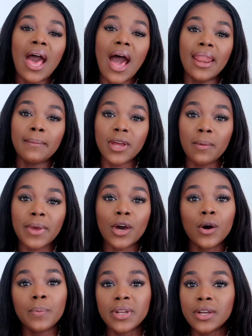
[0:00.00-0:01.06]
and I'm going to be
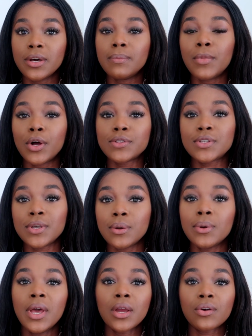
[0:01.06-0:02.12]
opening up more
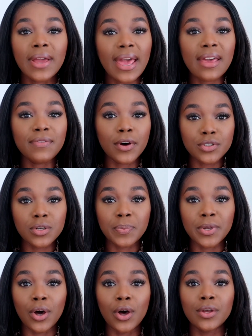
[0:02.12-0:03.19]
to creative
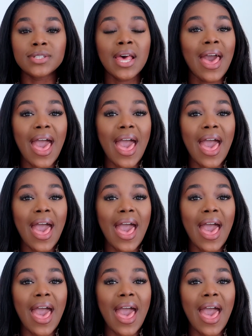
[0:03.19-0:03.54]
entrepreneurs,